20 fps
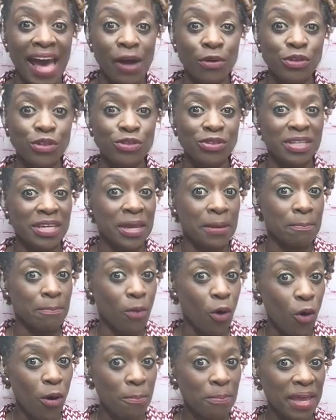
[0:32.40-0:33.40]
you to get
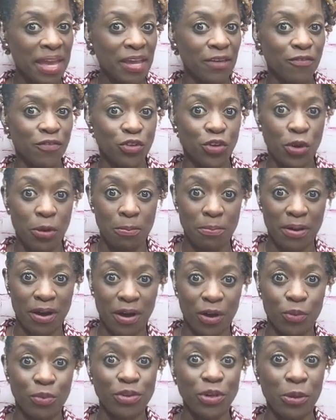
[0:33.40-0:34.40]
more bang for your buck
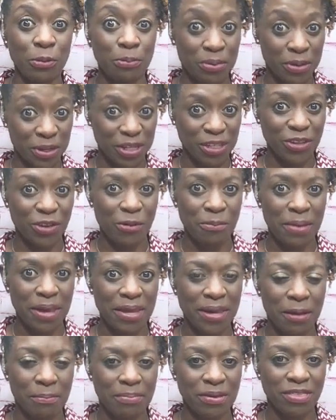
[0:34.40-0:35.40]
when you're putting your
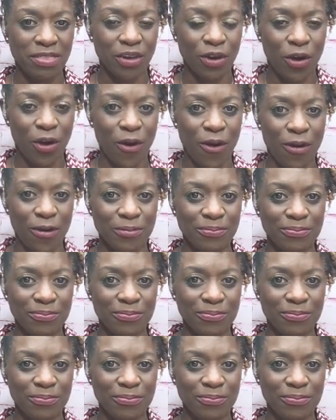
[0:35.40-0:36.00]
makeup in the car.